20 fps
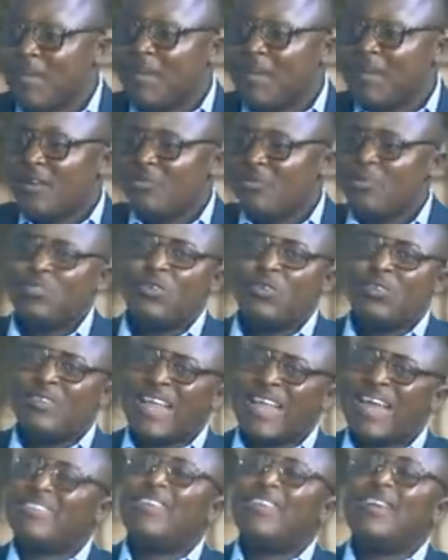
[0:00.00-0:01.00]
which was
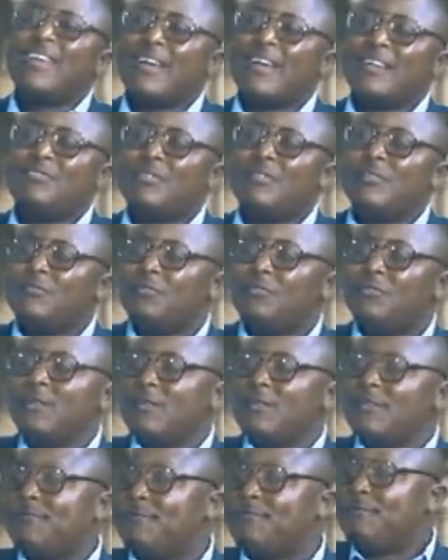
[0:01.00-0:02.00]
largely catering for
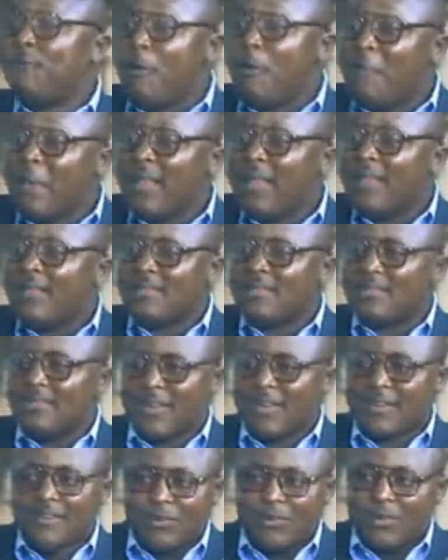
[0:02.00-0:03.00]
the formal
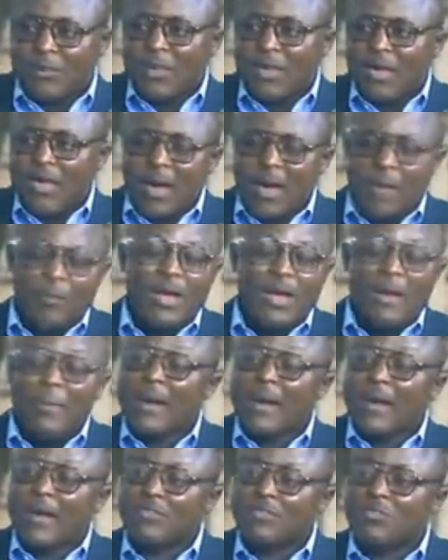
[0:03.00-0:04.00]
sector,
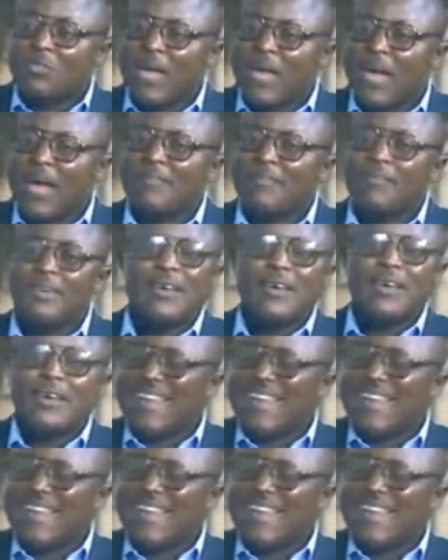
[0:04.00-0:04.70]
whereas we have the